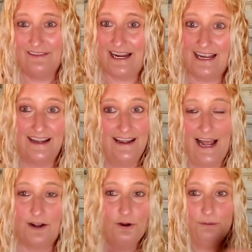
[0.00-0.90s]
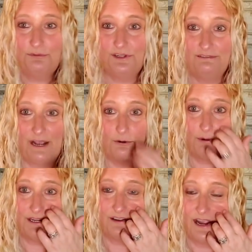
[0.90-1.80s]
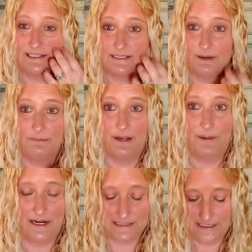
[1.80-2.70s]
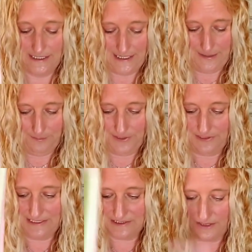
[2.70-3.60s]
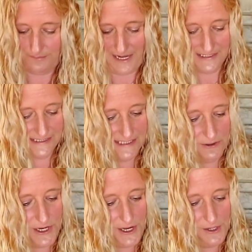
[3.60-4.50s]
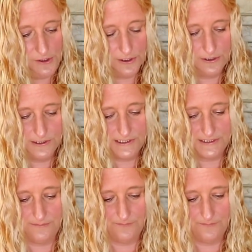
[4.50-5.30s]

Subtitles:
Like, I couldn't believe how quick it got to my mailbox. But these are pastel colors.